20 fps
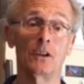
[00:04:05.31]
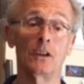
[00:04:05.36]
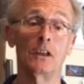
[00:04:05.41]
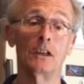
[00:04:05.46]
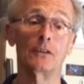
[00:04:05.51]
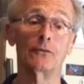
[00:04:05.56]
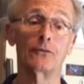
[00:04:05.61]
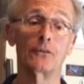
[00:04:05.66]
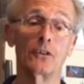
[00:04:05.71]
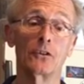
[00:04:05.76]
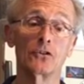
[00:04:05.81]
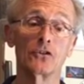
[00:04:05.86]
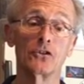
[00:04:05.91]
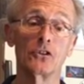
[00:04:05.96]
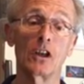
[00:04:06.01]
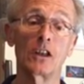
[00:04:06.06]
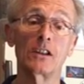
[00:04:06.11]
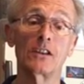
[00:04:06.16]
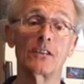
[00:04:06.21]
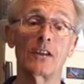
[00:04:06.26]
If there's
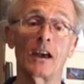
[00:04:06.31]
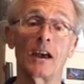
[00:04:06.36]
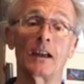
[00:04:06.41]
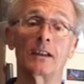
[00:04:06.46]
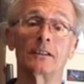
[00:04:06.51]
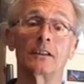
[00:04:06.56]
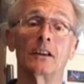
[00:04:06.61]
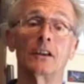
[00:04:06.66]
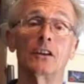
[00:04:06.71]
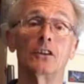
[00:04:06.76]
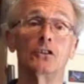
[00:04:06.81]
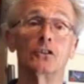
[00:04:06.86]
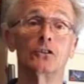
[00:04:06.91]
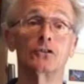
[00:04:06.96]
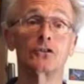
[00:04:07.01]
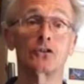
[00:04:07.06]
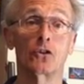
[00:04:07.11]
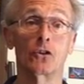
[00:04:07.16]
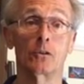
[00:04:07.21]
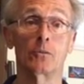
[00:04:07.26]
none of that,
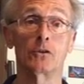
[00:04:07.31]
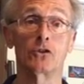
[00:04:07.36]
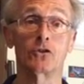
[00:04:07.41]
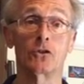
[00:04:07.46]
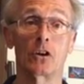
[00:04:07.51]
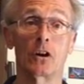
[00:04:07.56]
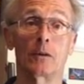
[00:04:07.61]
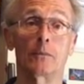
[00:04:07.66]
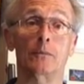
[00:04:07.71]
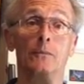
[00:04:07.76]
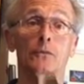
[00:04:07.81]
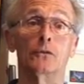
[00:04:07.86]
it's going to be sharp.